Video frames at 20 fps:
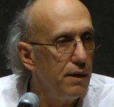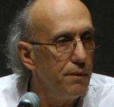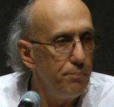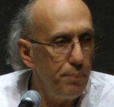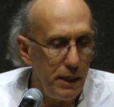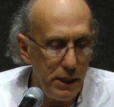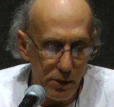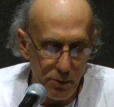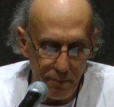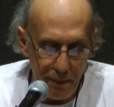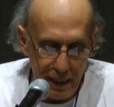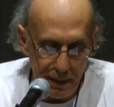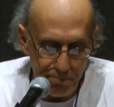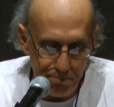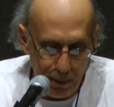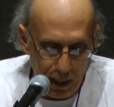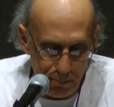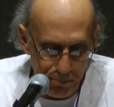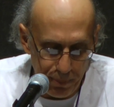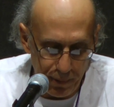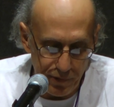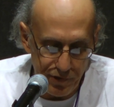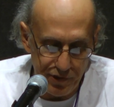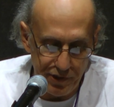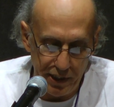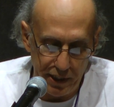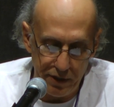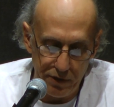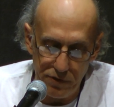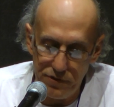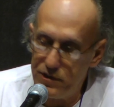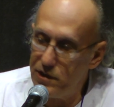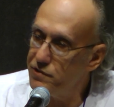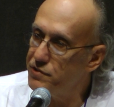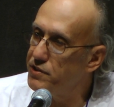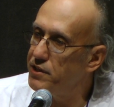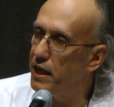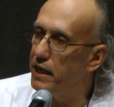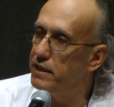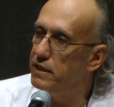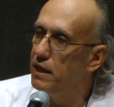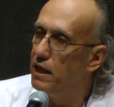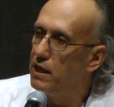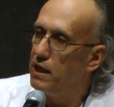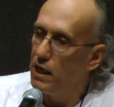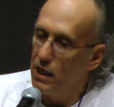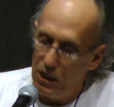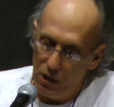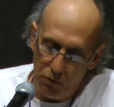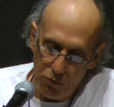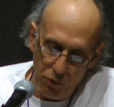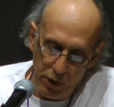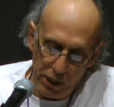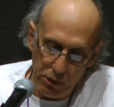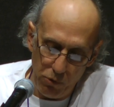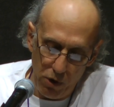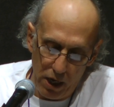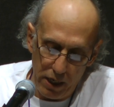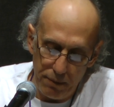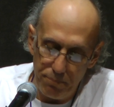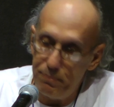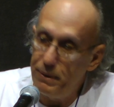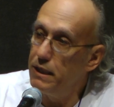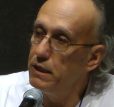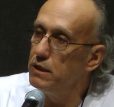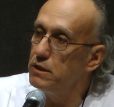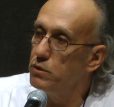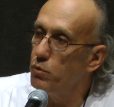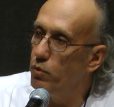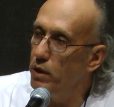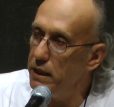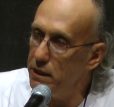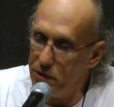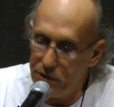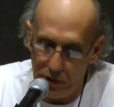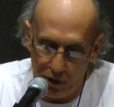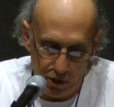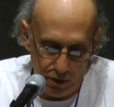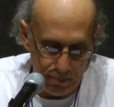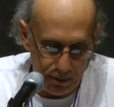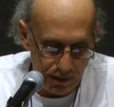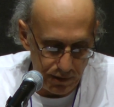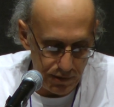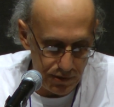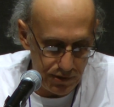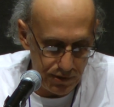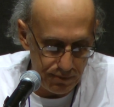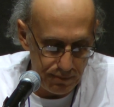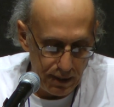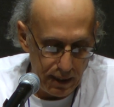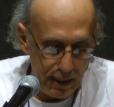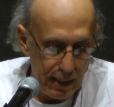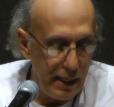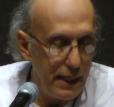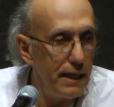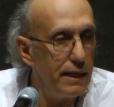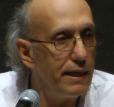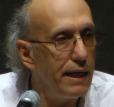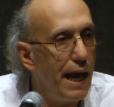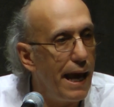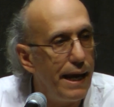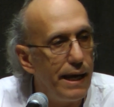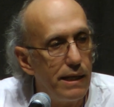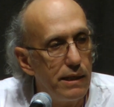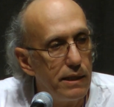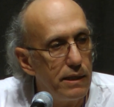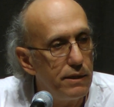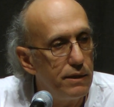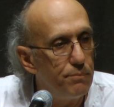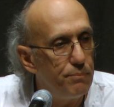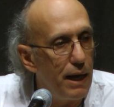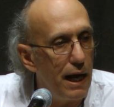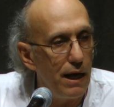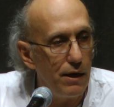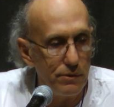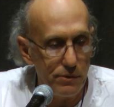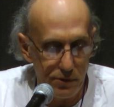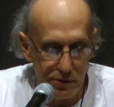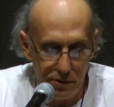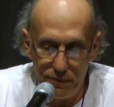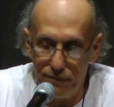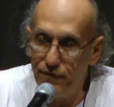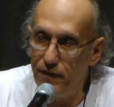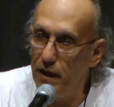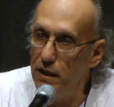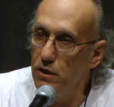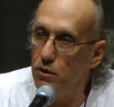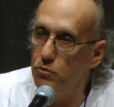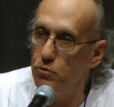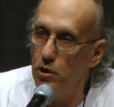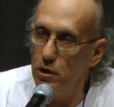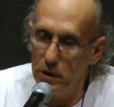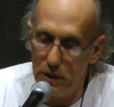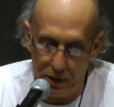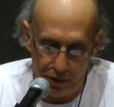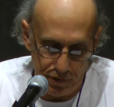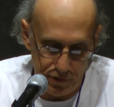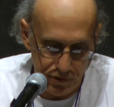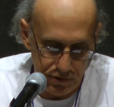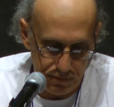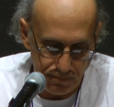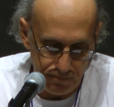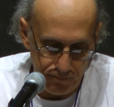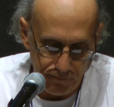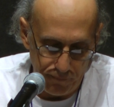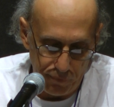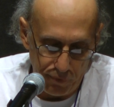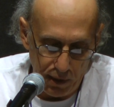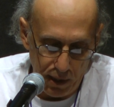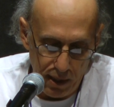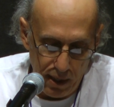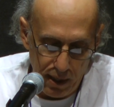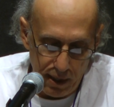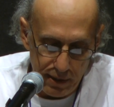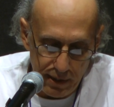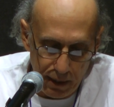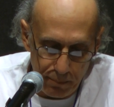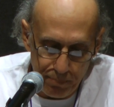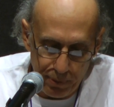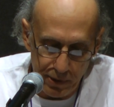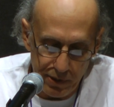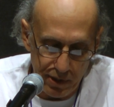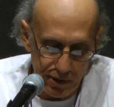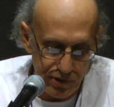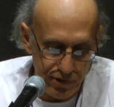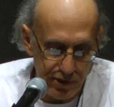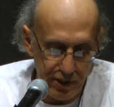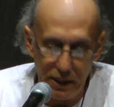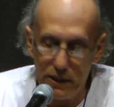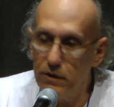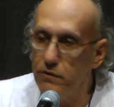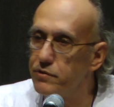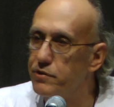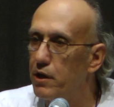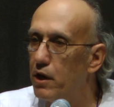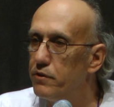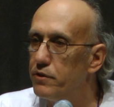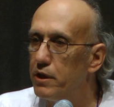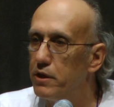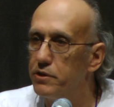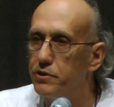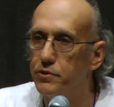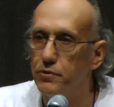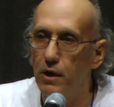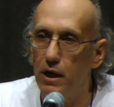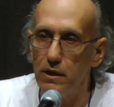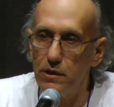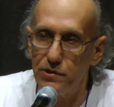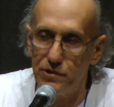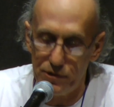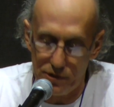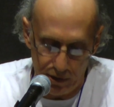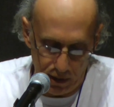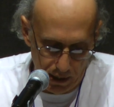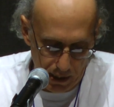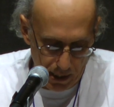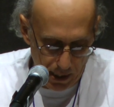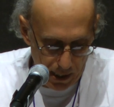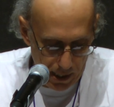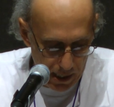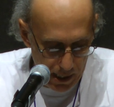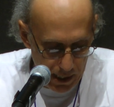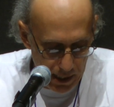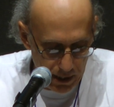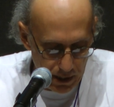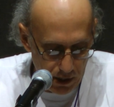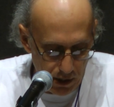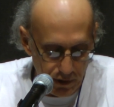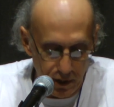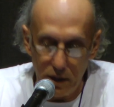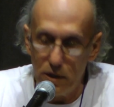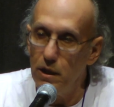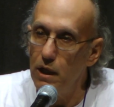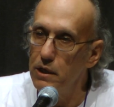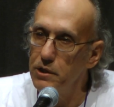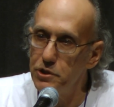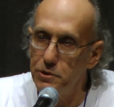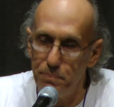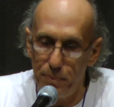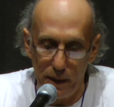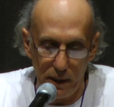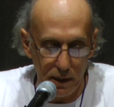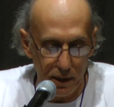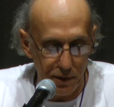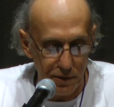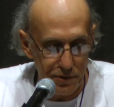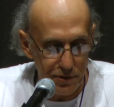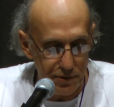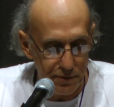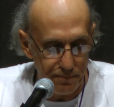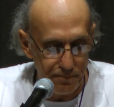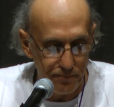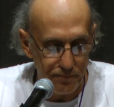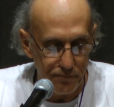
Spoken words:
Peter made bumper stickers that said, "We want to build wind turbines," and handed them out to fellow workers. They put the stickers on their trucks and on their lunch pails.